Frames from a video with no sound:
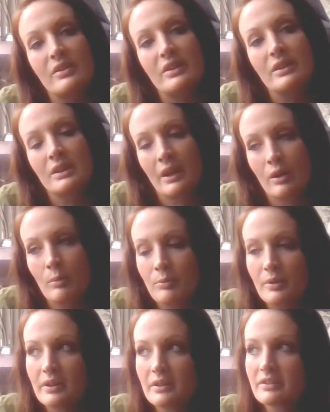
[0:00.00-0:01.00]
It can help
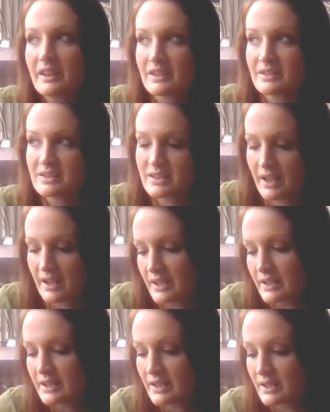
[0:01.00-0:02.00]
with
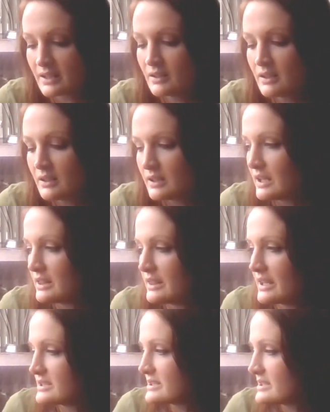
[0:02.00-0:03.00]
anxiety and
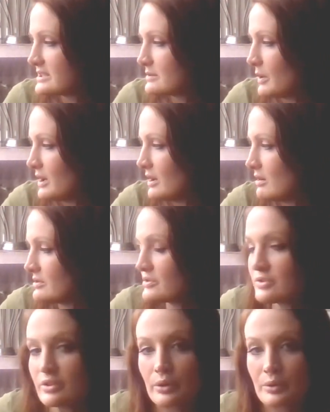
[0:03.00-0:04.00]
things as well.
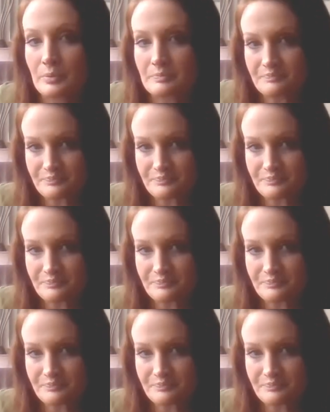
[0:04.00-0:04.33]
So